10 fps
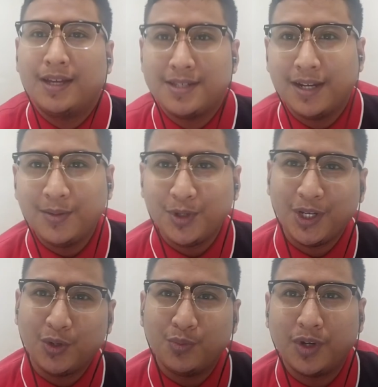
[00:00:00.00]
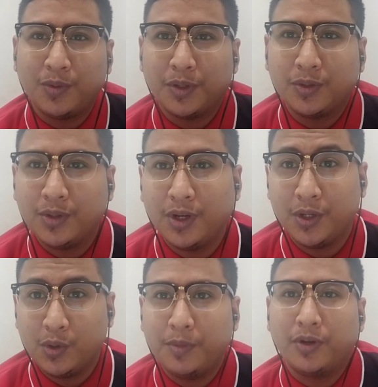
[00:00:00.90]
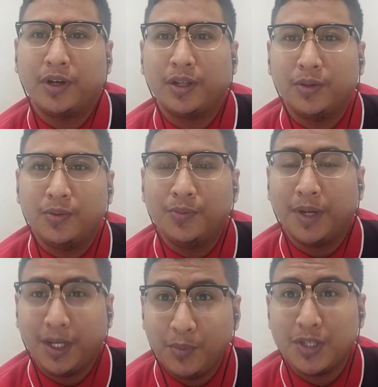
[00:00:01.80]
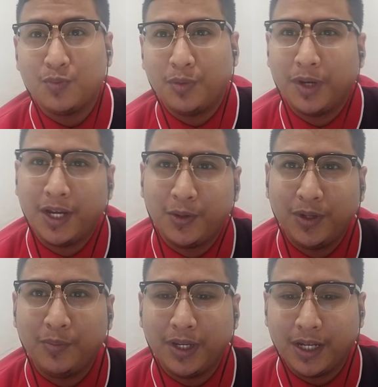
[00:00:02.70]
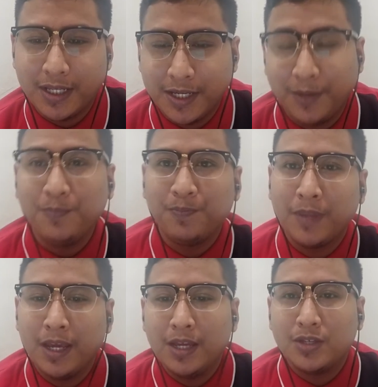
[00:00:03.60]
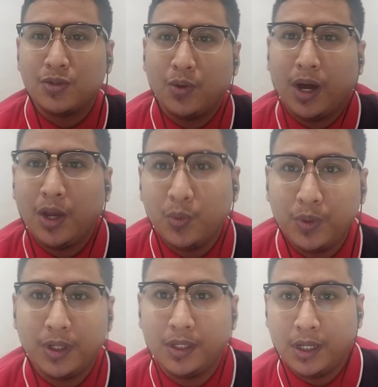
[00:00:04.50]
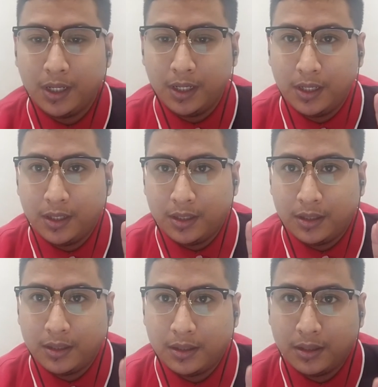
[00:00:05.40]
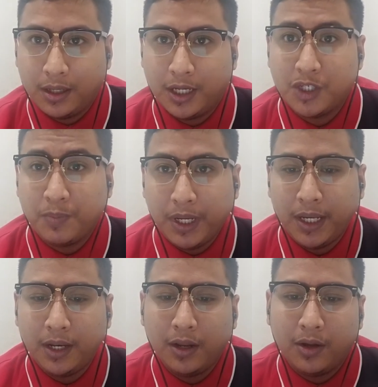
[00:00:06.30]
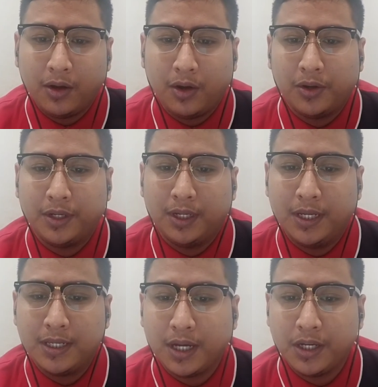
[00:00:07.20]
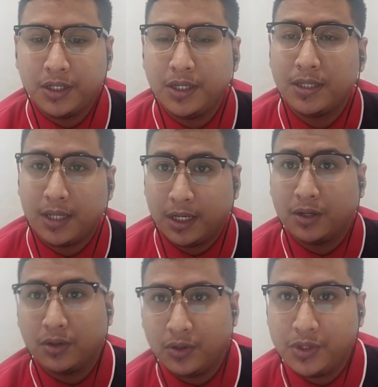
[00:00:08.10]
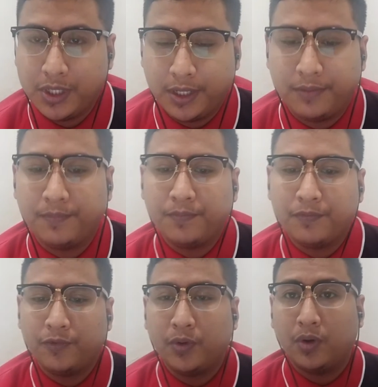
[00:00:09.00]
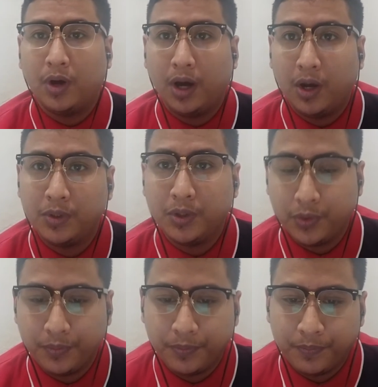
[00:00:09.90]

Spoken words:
Assalamualaikum warahmatullahi wabarakatuh. My name is Muhammad Herudin bin Kasim. So I will explain on the discussions and conclusion for our group.